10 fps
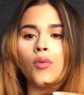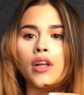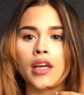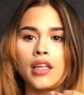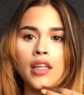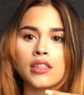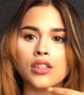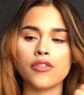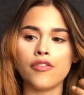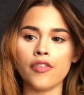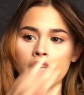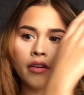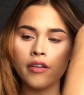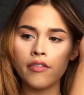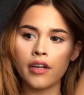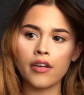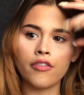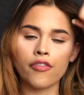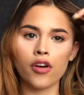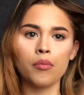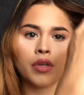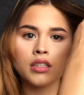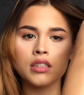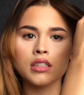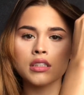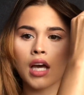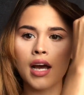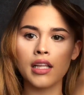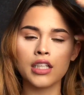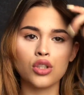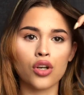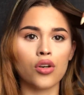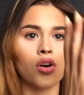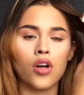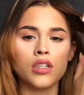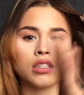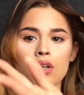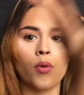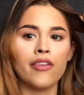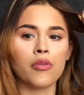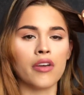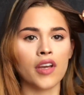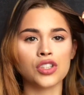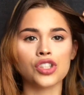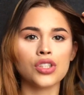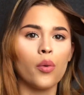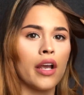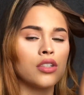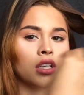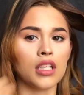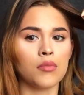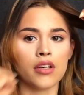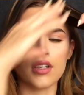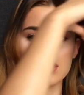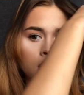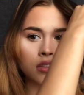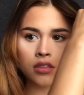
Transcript: When I get like to the very, very front pieces, I like to curl all these away from my face just so hair's not in my face.